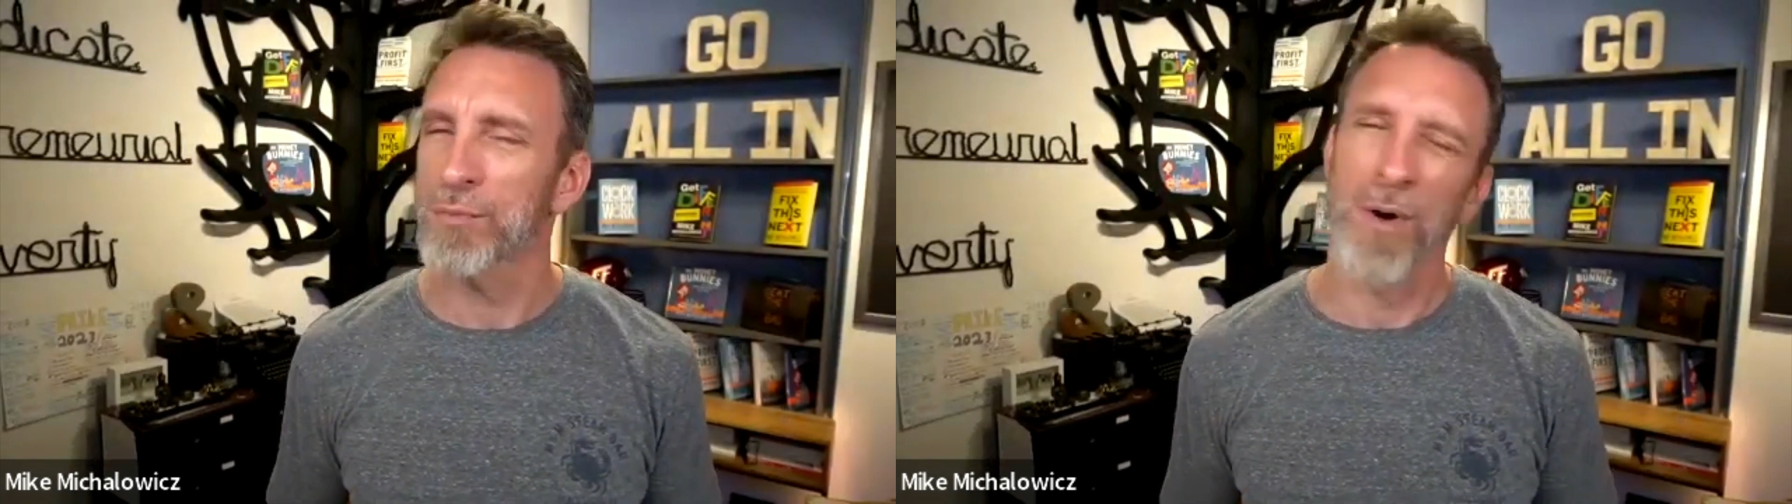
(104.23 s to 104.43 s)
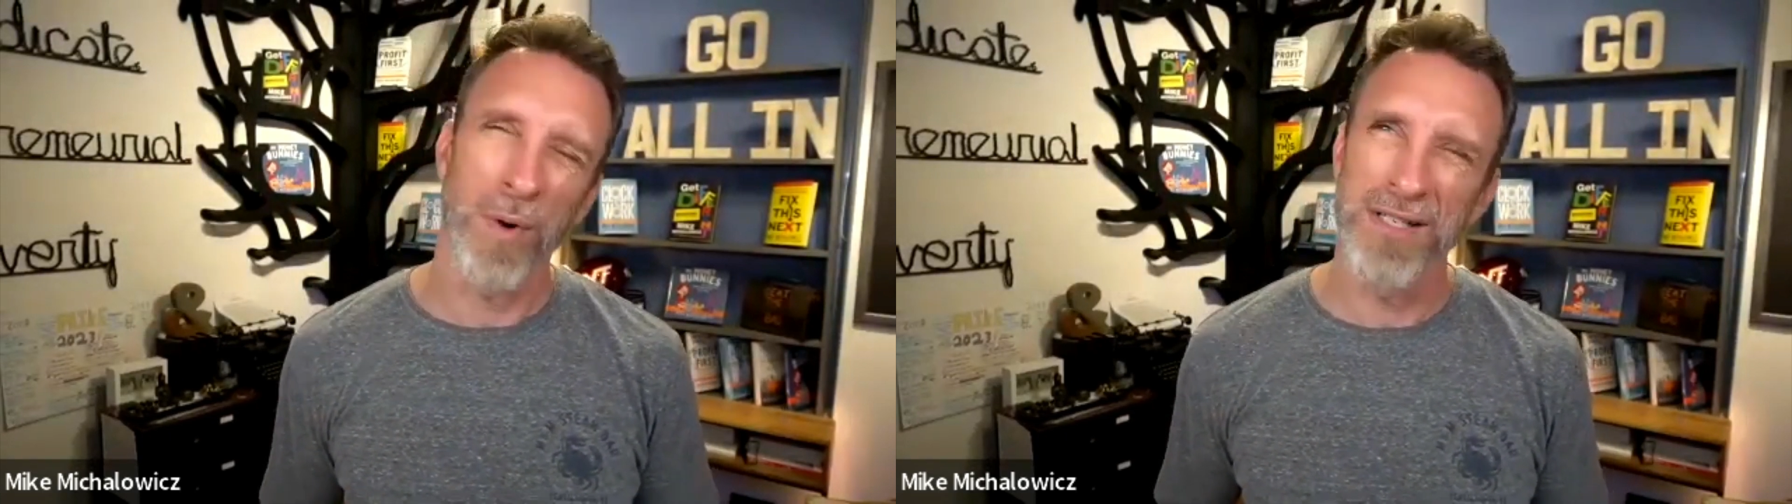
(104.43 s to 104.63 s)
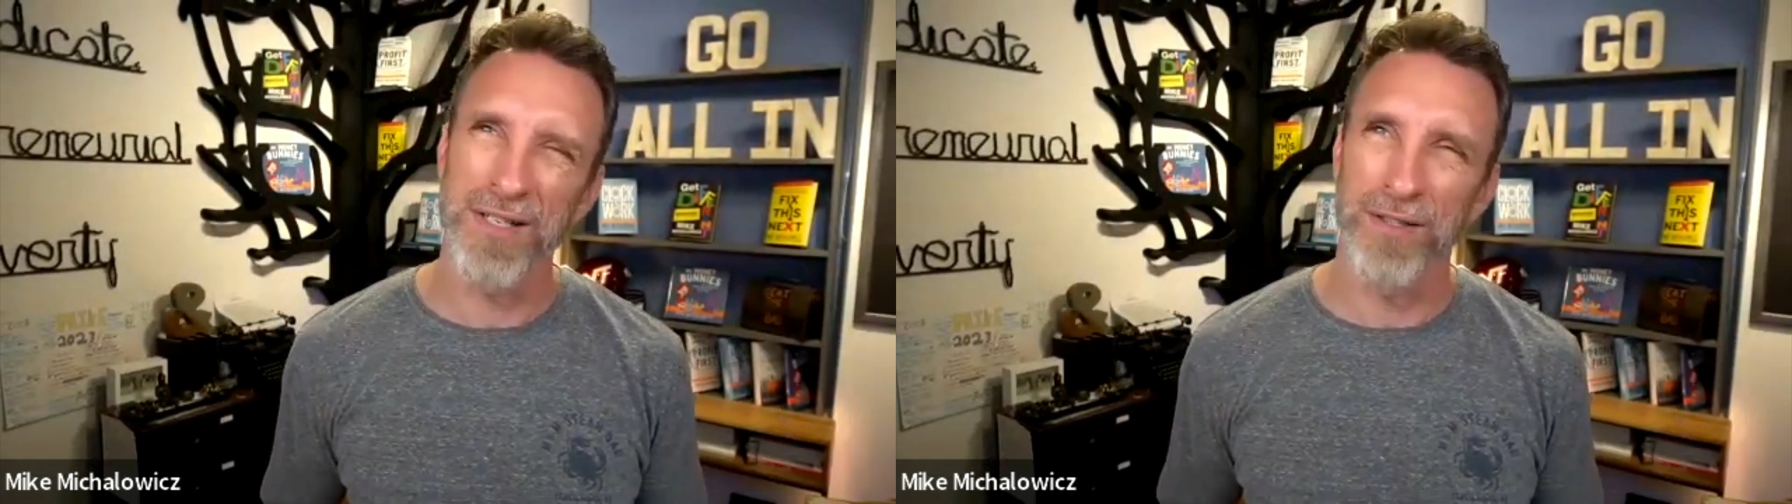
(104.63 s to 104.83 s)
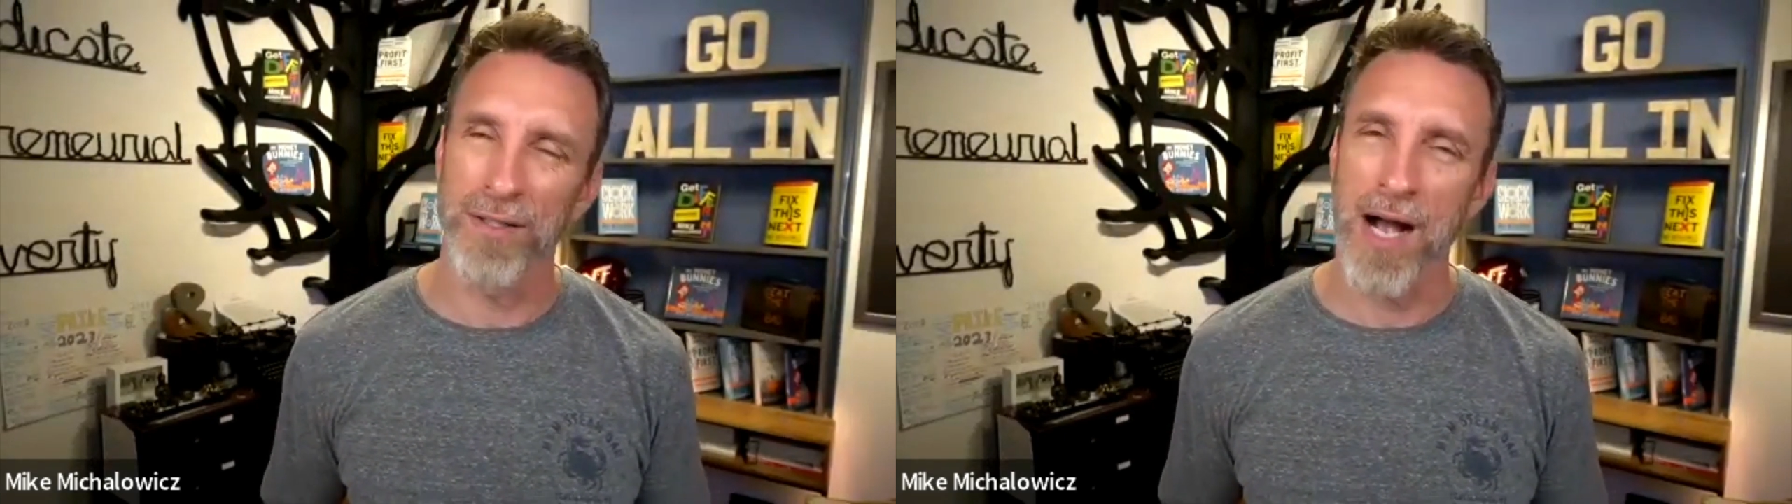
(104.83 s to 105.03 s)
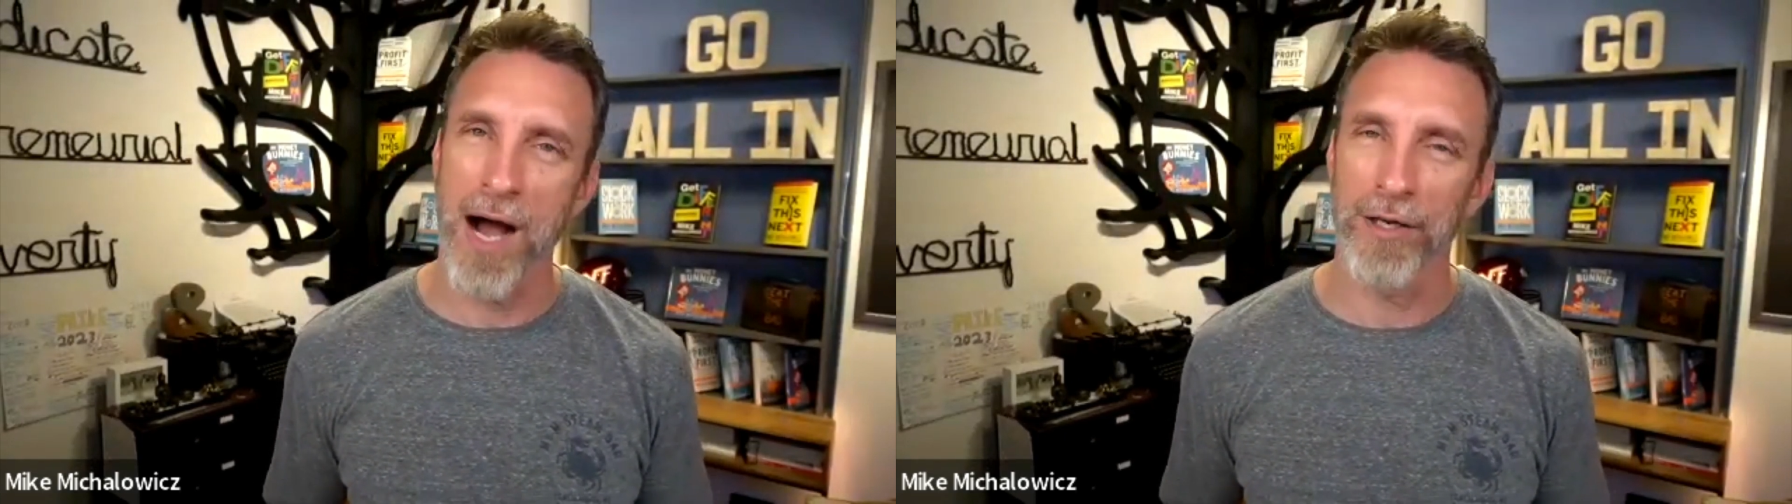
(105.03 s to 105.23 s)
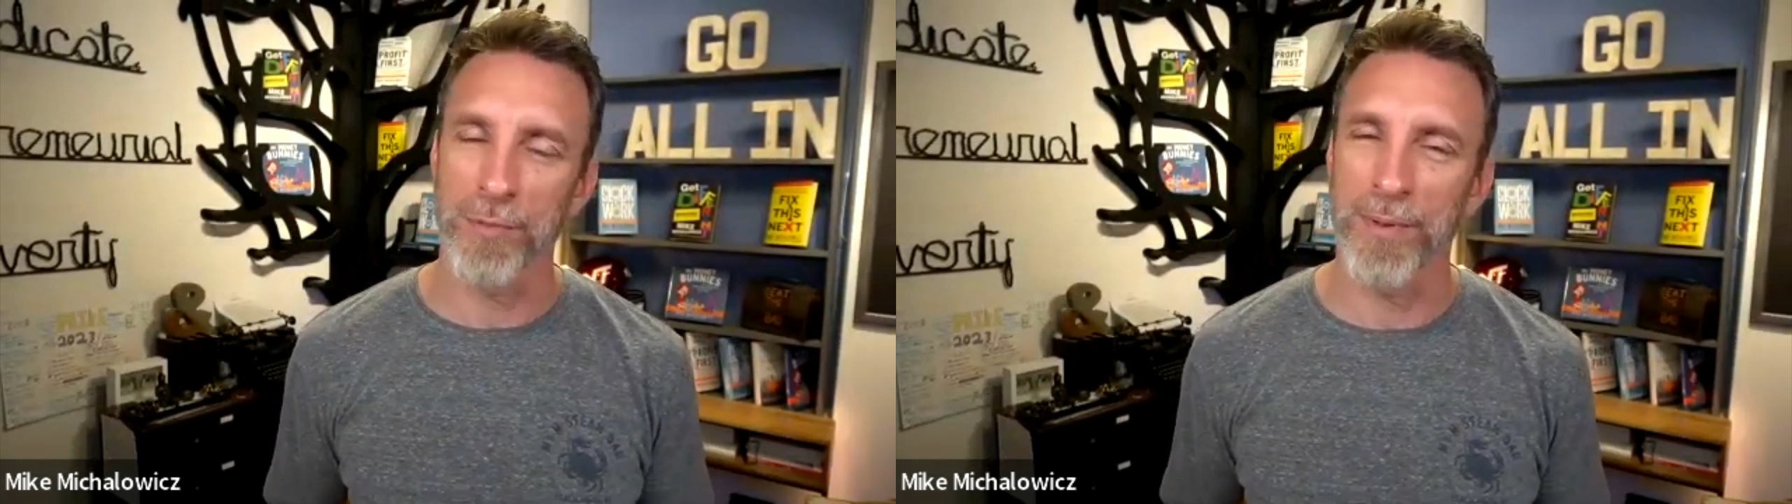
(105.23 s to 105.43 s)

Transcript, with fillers: Well, one's still in college,